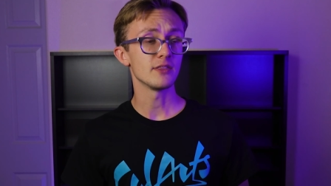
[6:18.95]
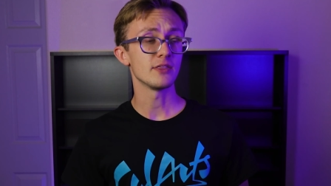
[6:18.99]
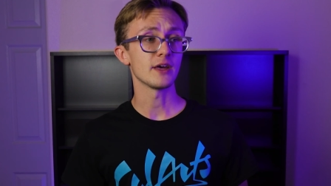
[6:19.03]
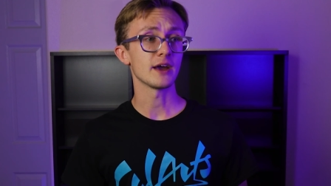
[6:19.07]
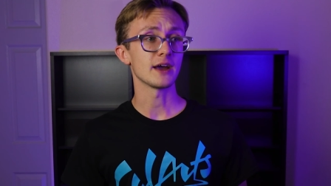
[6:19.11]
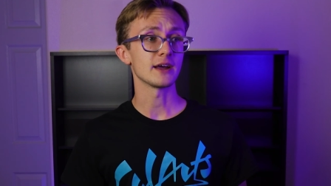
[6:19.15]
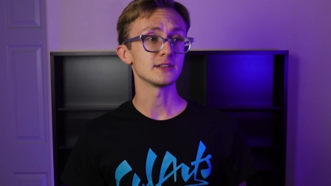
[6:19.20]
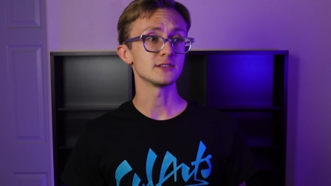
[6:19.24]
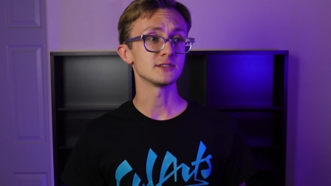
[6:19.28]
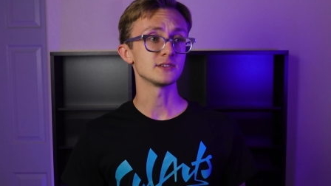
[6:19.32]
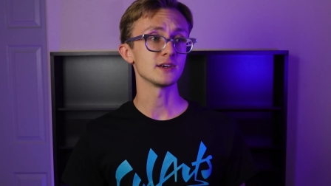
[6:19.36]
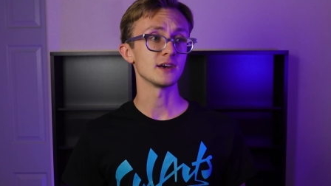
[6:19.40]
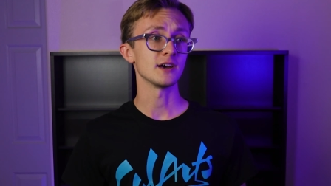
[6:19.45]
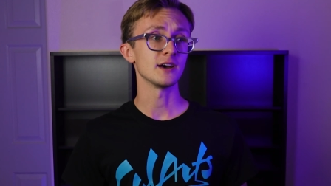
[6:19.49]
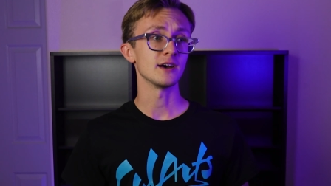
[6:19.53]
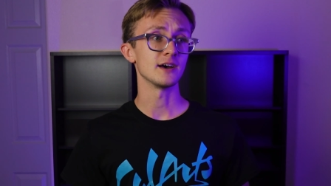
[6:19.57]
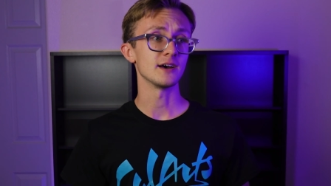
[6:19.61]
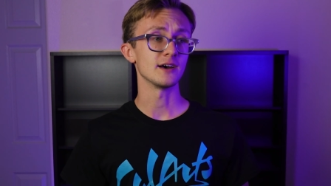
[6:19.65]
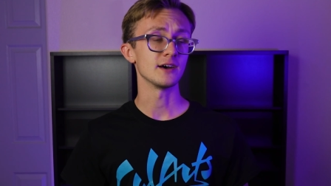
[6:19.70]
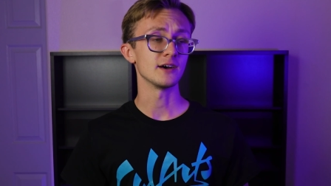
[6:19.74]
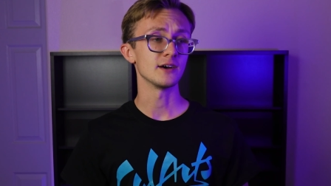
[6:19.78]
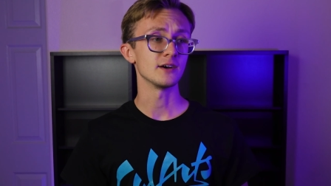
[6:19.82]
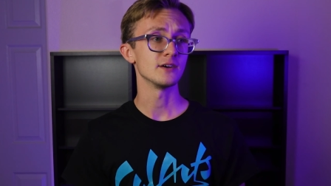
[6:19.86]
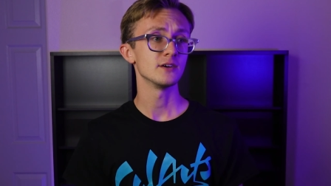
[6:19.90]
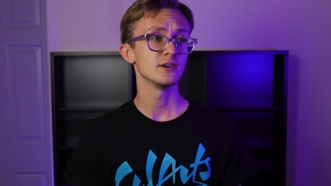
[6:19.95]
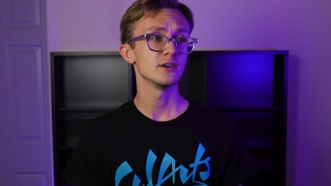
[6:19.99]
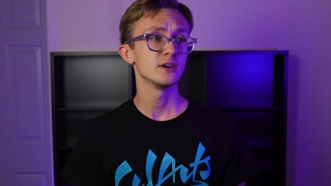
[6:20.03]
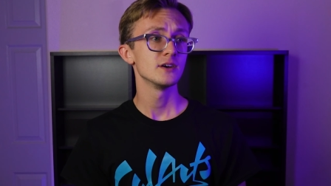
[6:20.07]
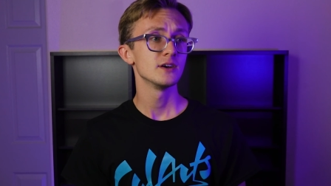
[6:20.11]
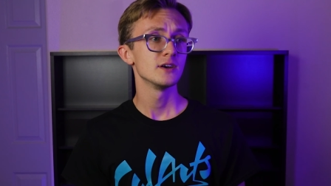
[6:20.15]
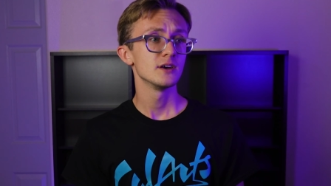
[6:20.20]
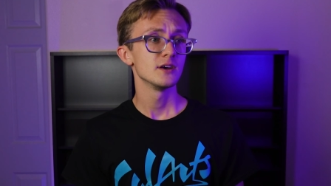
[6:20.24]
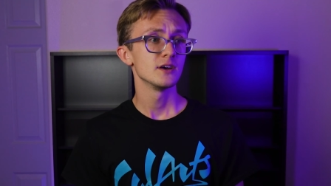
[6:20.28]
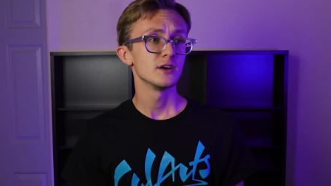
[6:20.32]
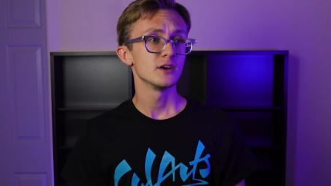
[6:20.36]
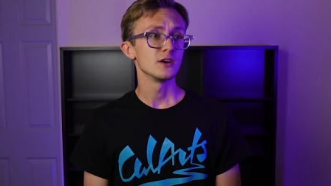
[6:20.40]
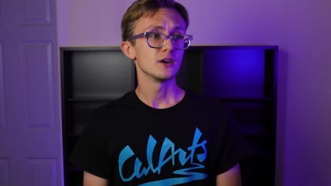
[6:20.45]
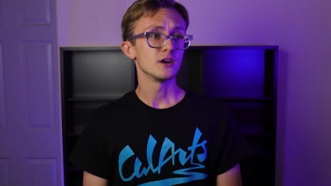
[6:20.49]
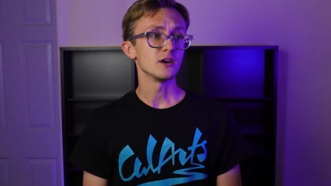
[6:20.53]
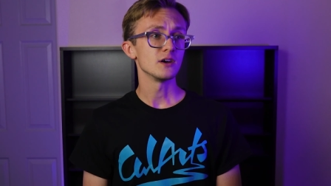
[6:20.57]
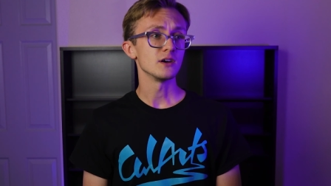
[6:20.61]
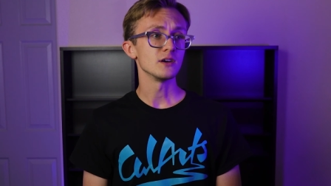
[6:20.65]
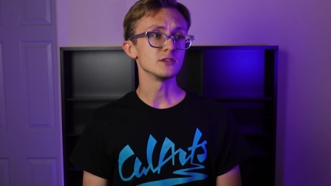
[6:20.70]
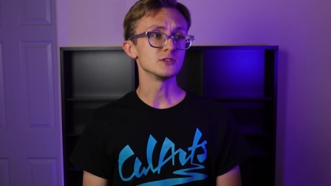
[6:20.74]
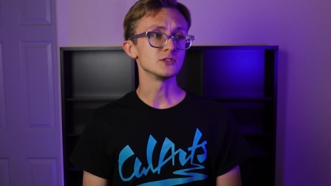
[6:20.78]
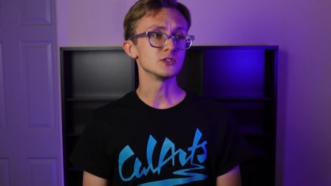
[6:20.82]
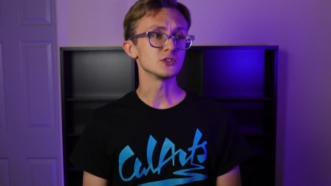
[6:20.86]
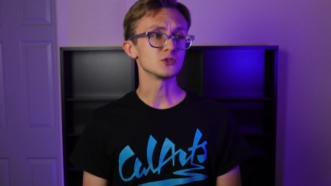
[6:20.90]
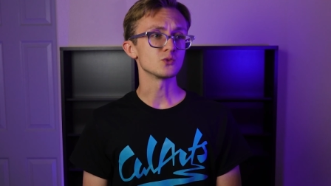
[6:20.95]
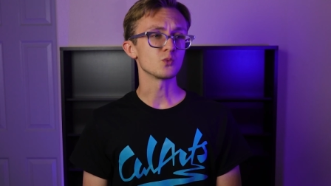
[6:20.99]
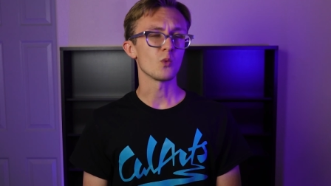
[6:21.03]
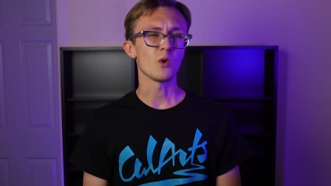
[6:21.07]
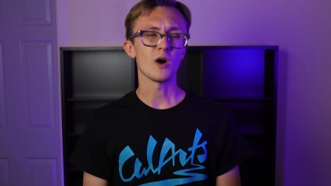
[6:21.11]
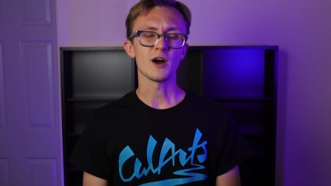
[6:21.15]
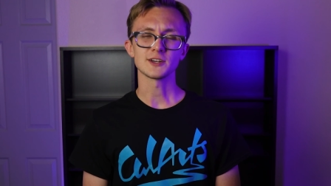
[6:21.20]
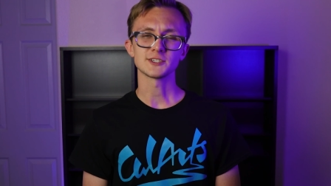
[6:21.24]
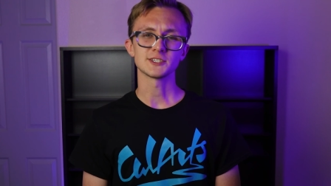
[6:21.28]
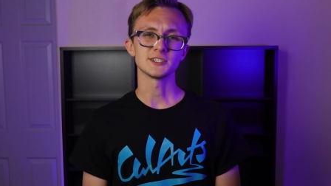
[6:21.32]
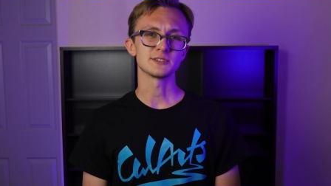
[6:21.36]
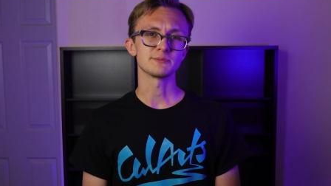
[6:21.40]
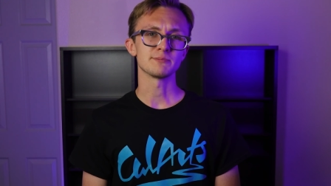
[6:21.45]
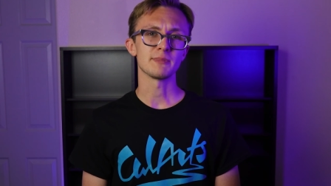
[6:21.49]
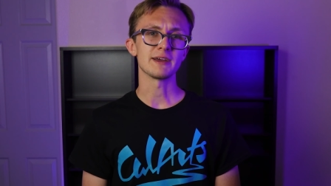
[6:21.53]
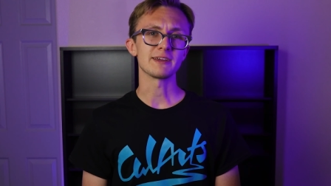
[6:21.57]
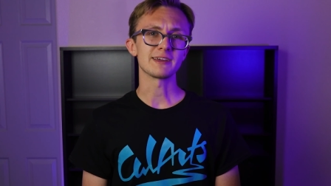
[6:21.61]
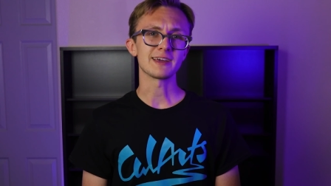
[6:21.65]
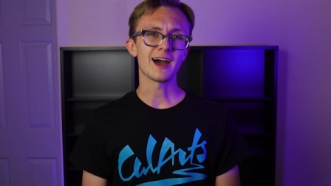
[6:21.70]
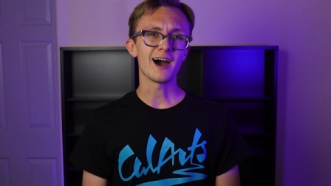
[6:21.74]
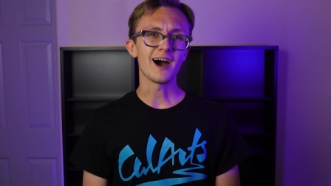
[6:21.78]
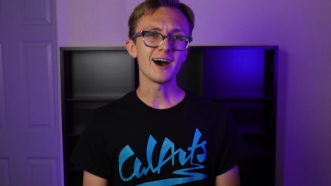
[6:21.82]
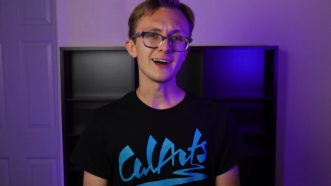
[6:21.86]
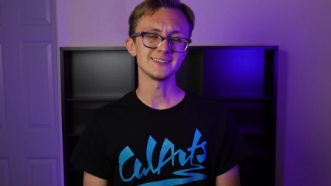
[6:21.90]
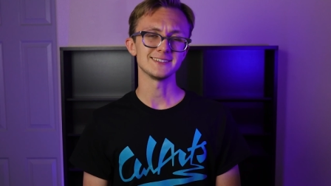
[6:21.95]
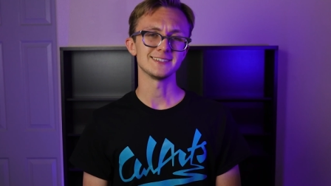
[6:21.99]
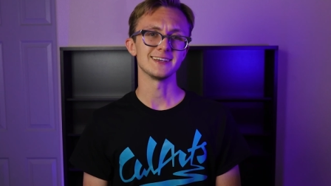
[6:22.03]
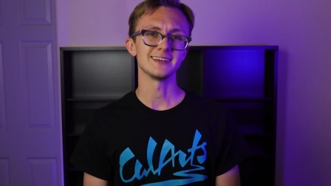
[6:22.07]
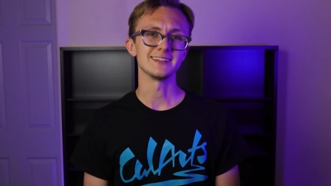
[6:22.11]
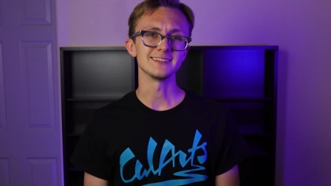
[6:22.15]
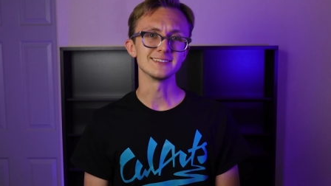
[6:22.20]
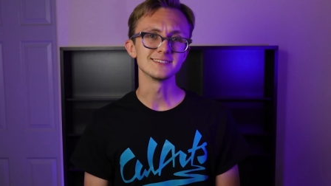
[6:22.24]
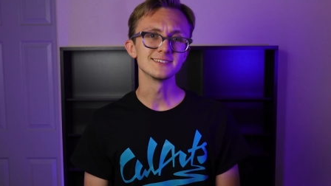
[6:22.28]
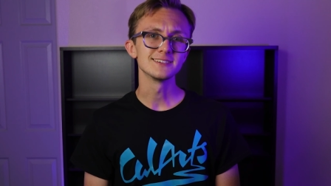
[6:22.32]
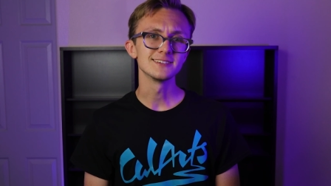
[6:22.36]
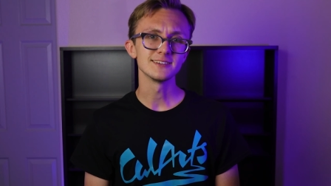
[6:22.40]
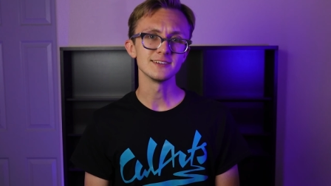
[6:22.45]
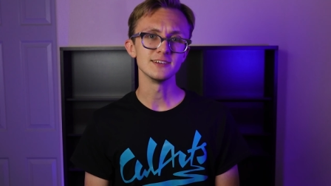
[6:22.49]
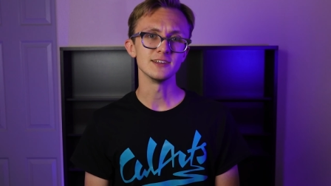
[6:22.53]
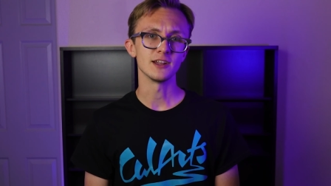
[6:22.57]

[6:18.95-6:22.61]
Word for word: that uh, just watches my content.